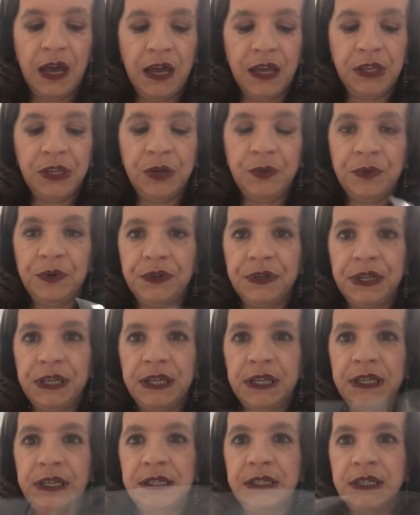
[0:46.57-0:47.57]
You will
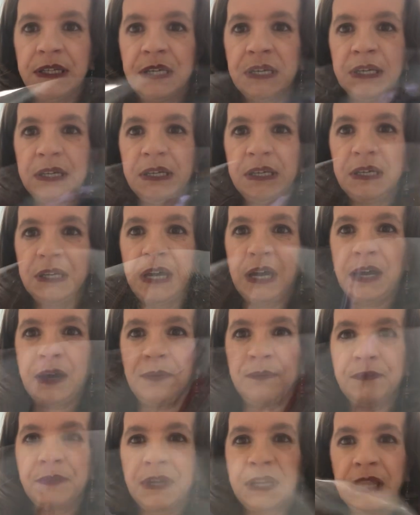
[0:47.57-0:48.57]
need
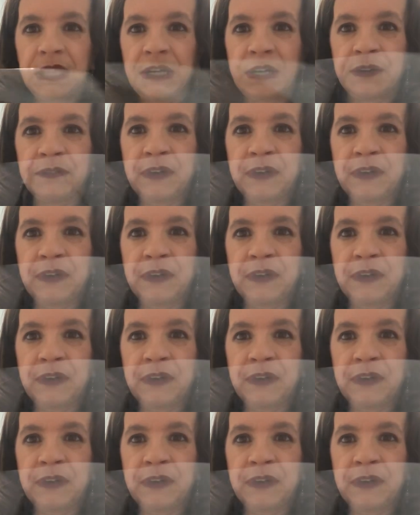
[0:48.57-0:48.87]
clear